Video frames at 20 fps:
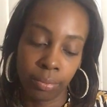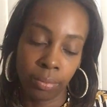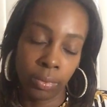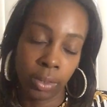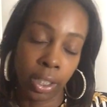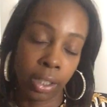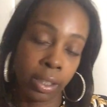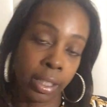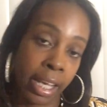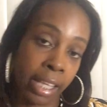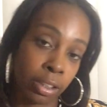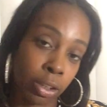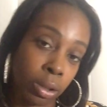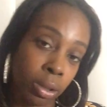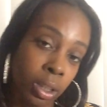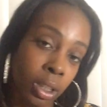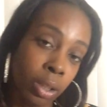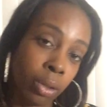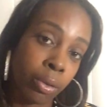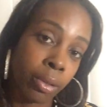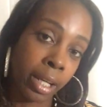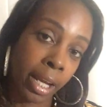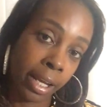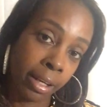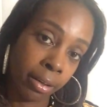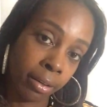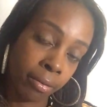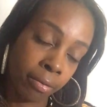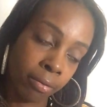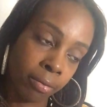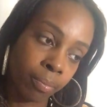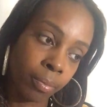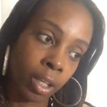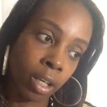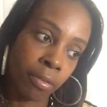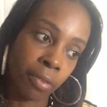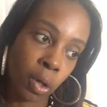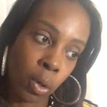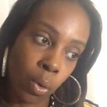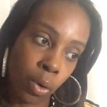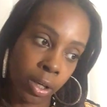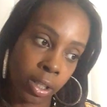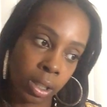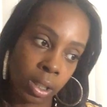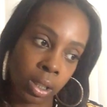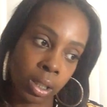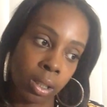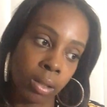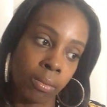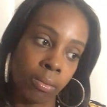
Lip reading: They're naturally creative, of course,